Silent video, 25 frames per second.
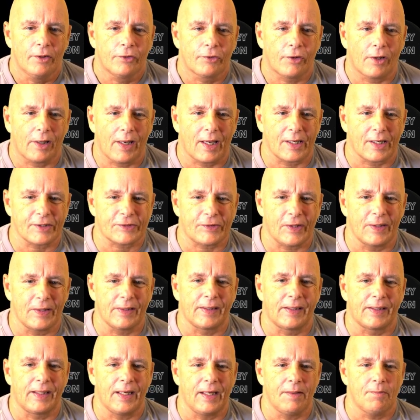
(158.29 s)
The last
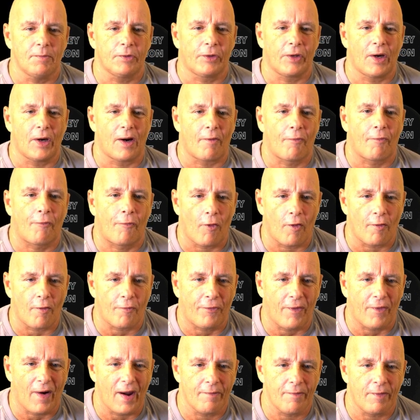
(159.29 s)
10 games, they are
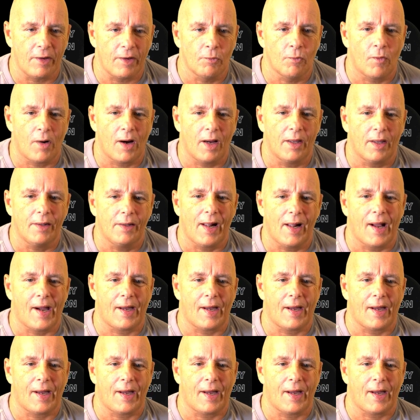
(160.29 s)
4-5-1.